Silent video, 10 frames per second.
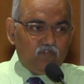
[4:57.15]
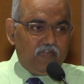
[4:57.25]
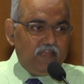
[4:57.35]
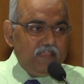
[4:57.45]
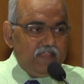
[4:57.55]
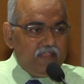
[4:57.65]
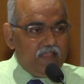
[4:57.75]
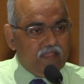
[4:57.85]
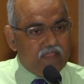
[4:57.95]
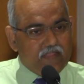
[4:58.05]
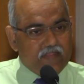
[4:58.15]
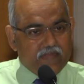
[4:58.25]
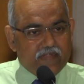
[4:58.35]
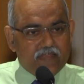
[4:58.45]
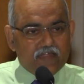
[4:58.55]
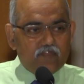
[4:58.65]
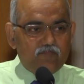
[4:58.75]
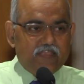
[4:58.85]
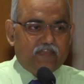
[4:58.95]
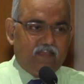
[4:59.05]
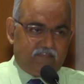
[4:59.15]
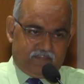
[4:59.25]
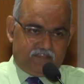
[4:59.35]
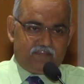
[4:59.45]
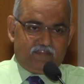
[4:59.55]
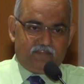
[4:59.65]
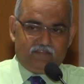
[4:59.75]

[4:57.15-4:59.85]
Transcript: only inherent weakness